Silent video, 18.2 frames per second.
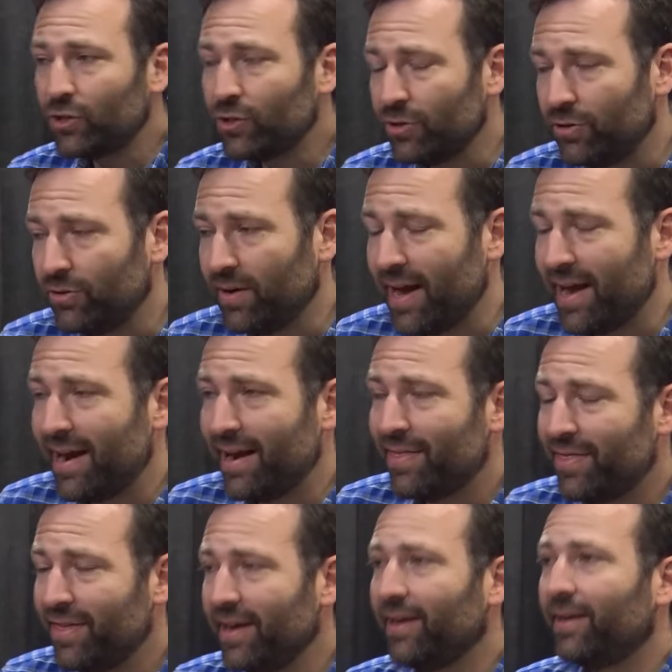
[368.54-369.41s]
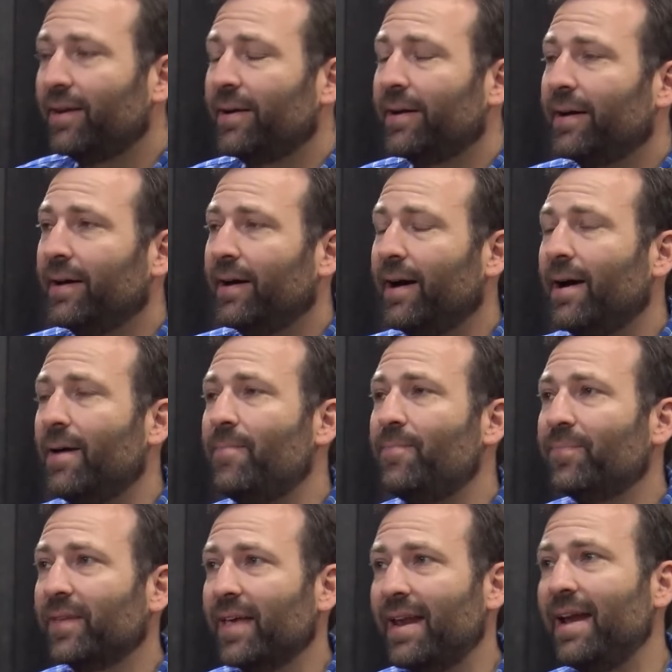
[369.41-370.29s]
true, and I think,
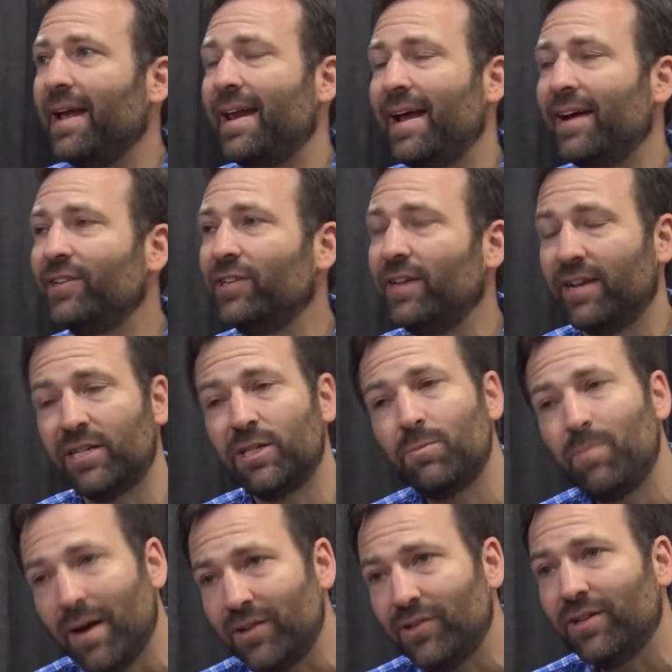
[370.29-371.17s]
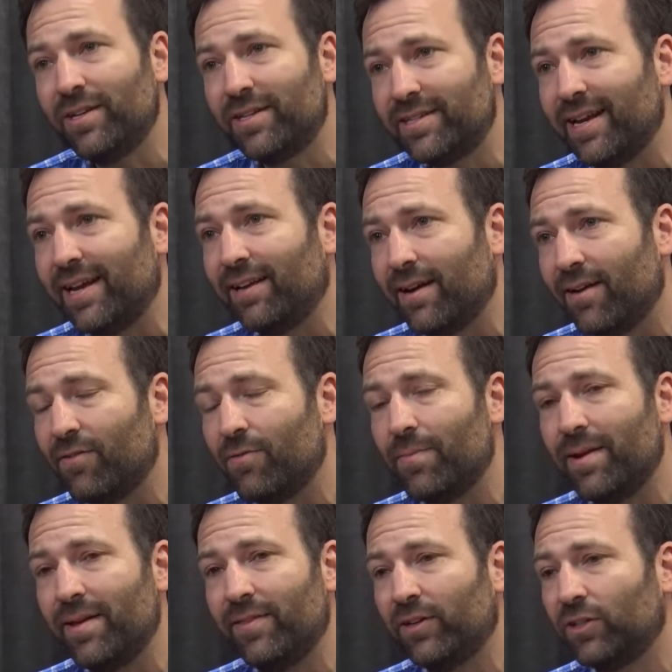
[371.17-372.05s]
um, and, and actually, especially in state
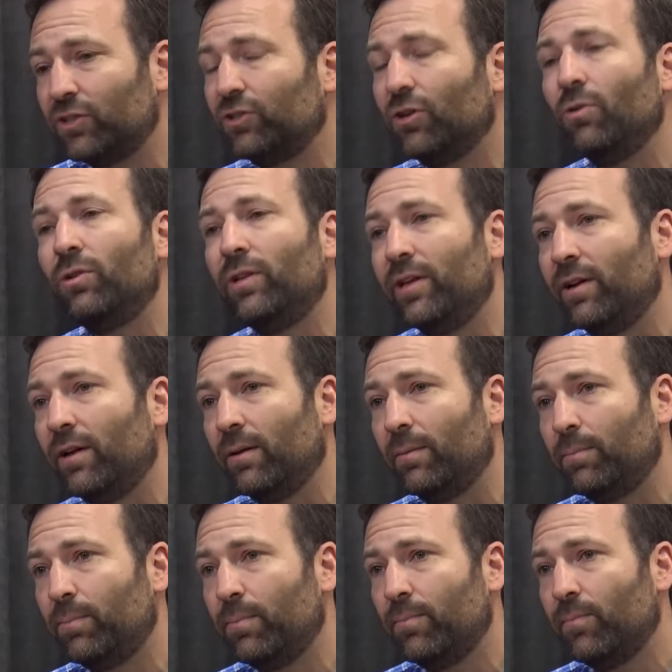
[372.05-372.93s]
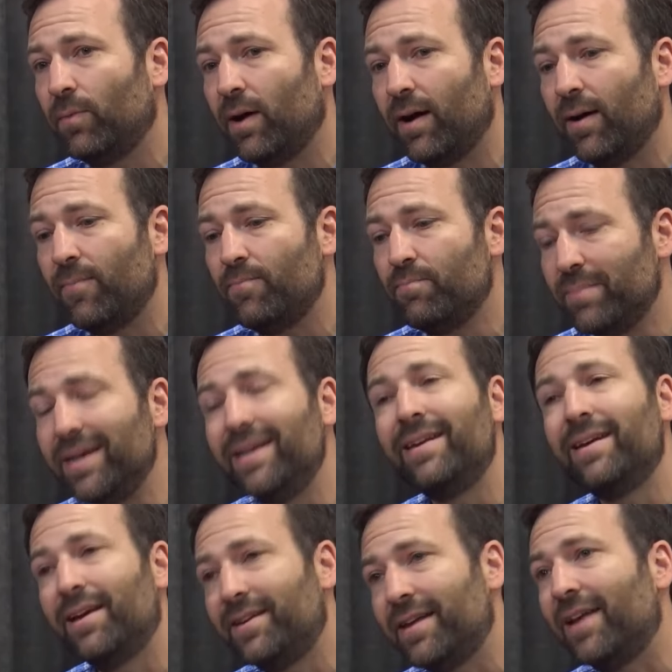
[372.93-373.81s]
government, there's so little uh,
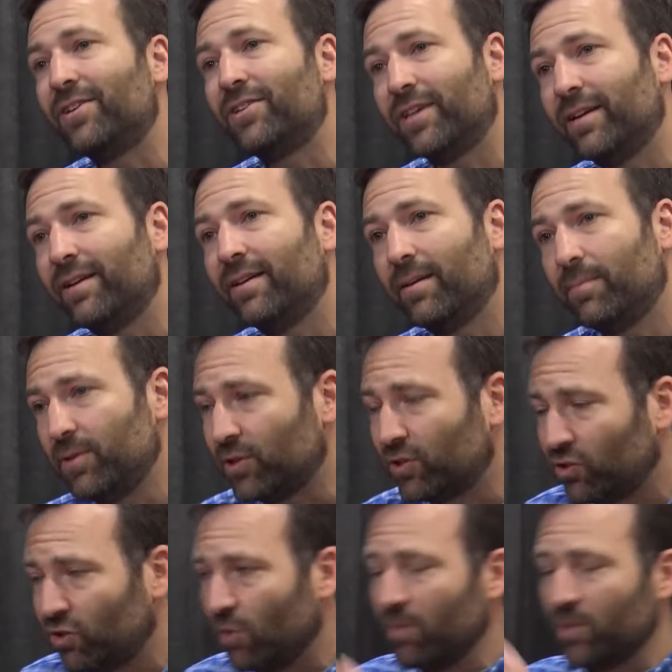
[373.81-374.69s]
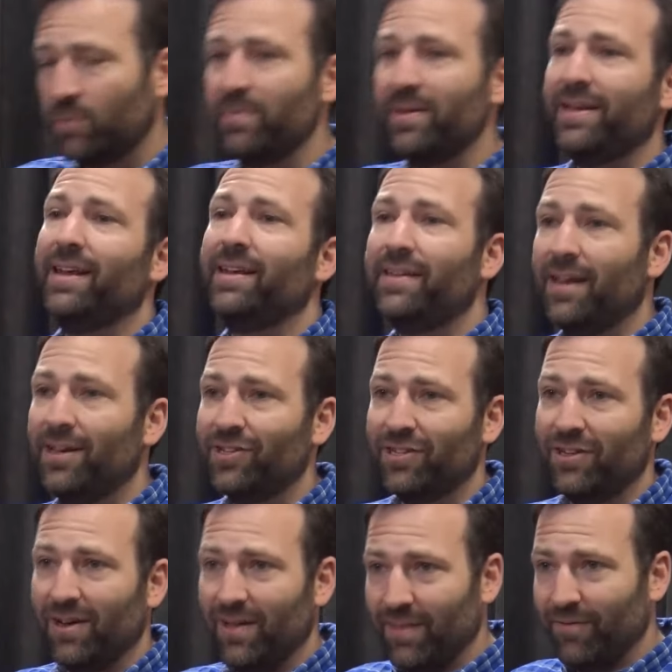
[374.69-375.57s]
media attention. I mean, there's so much media
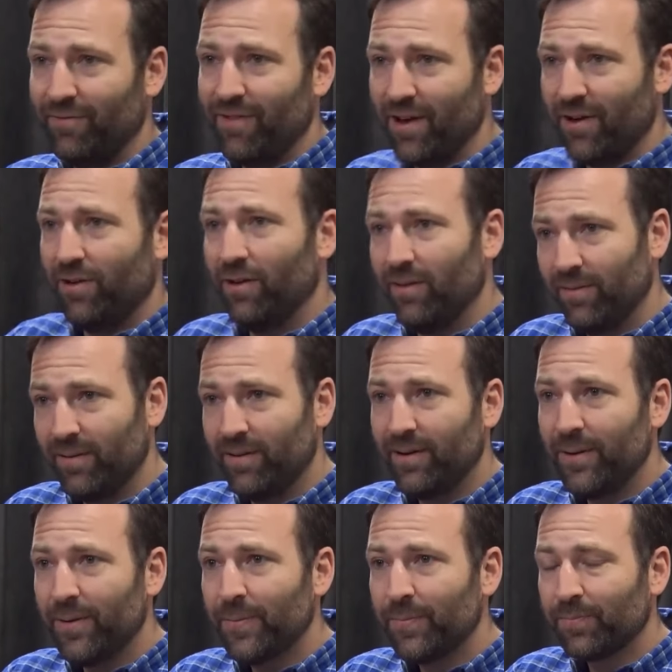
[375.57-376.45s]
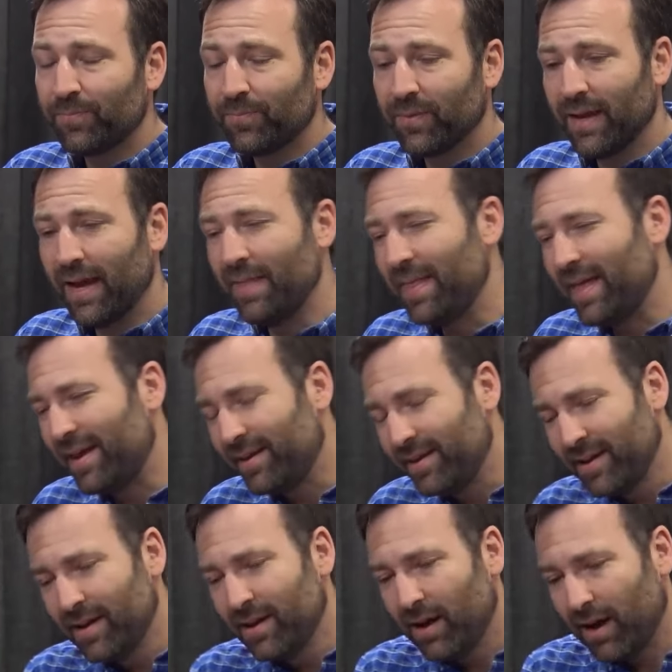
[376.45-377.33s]
attention on the federal. Right. And
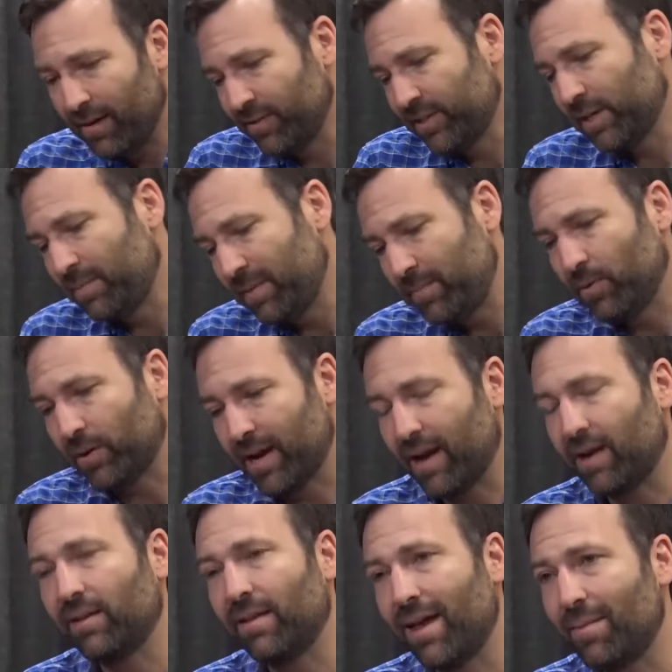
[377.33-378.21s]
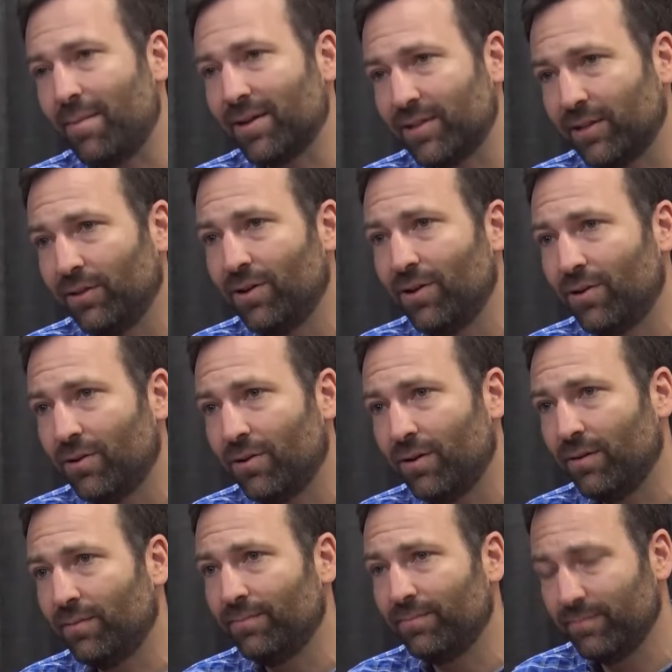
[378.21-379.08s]
then obviously people care a lot about the
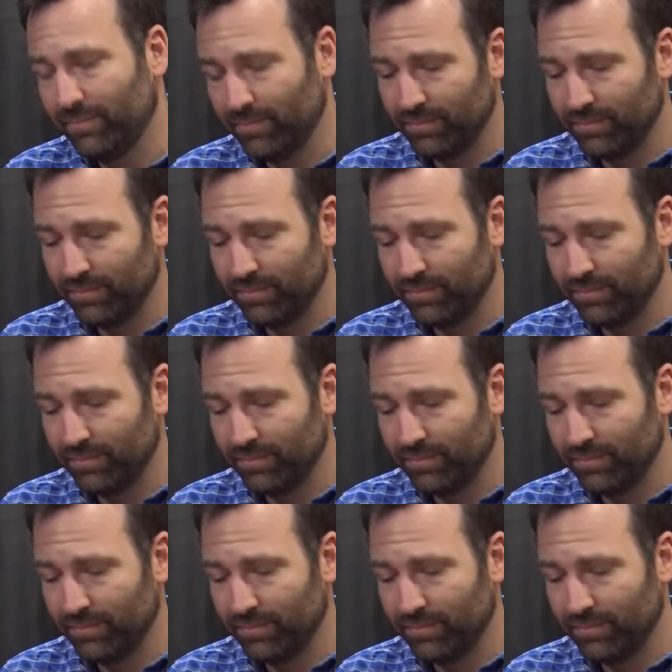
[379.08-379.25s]
local